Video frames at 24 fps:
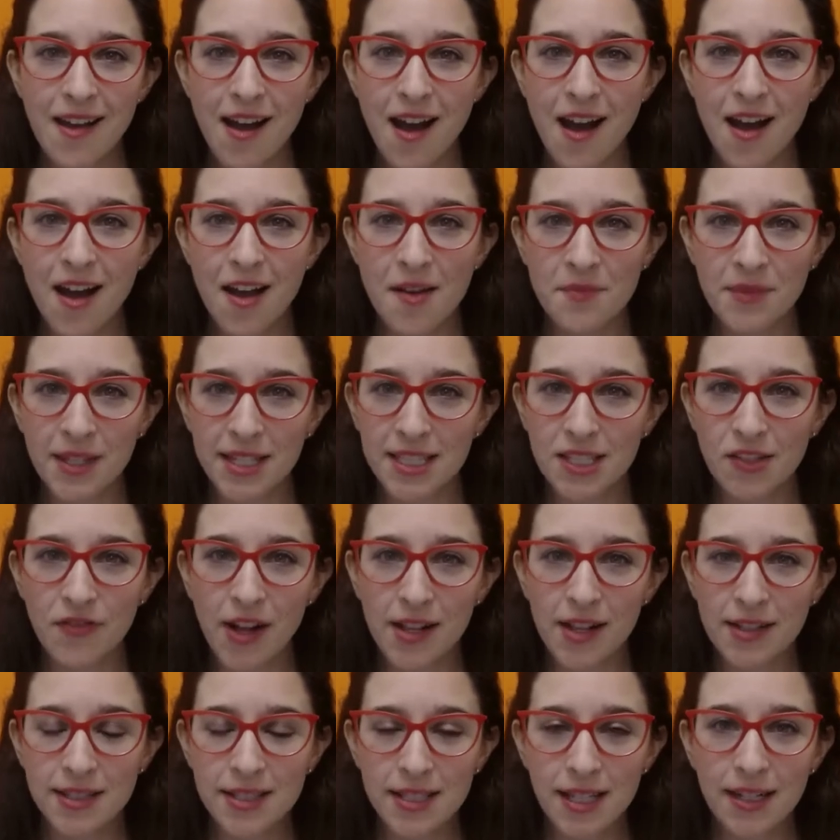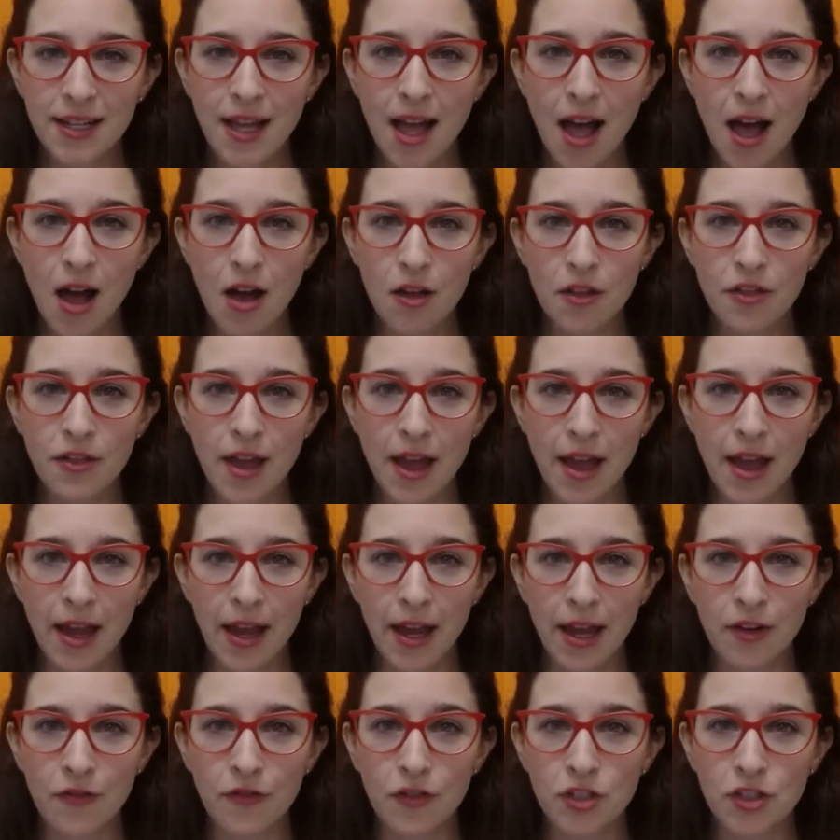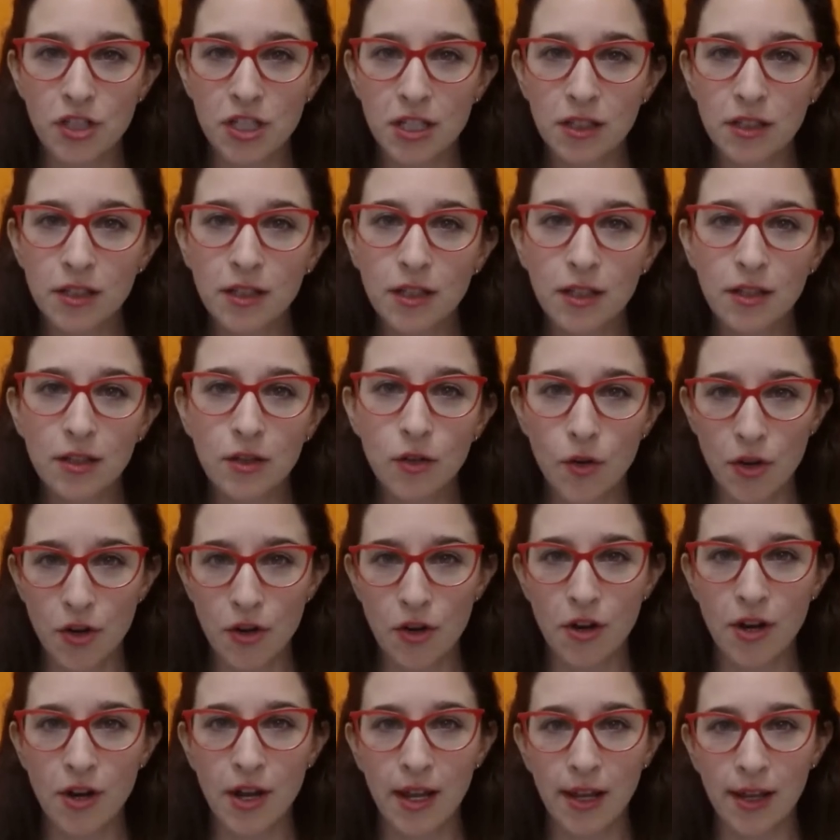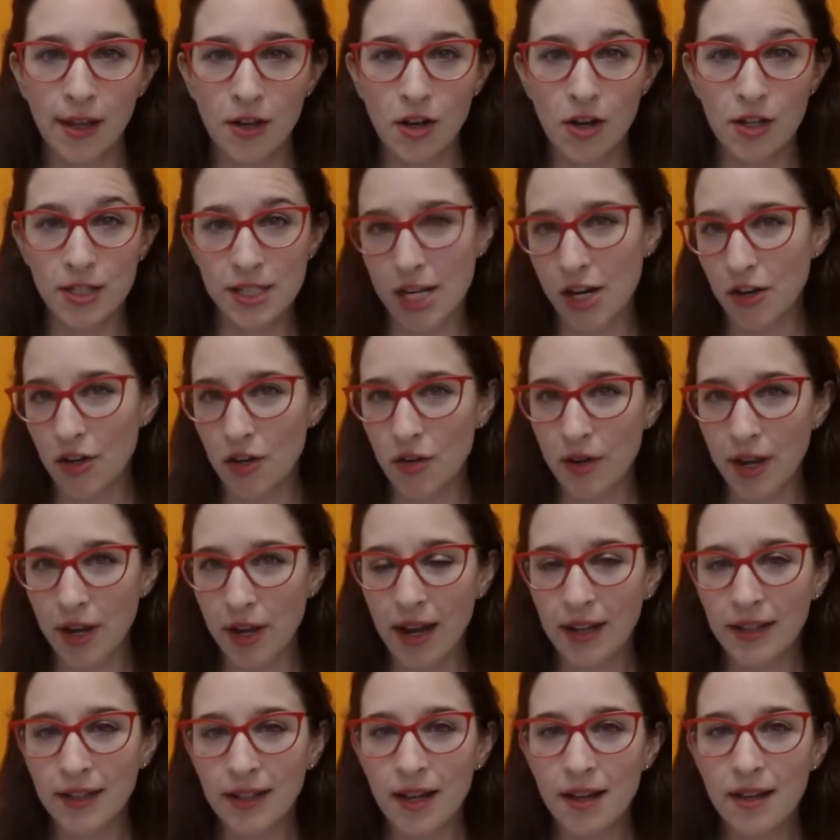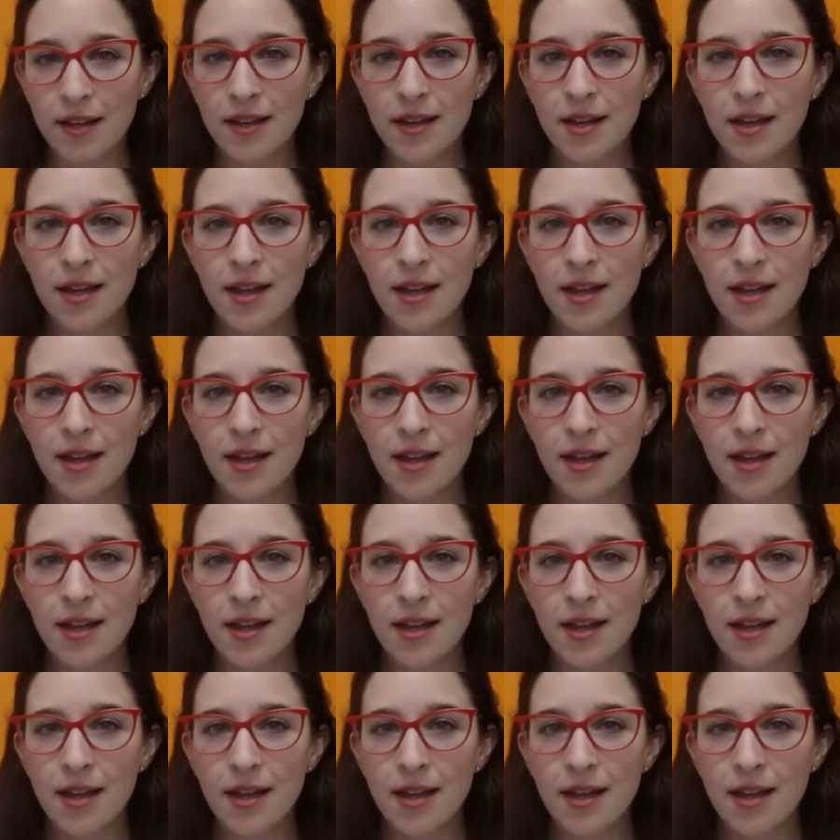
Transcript: Hi, I'm Lisa Feldstein, health and fertility lawyer in Ontario, Canada.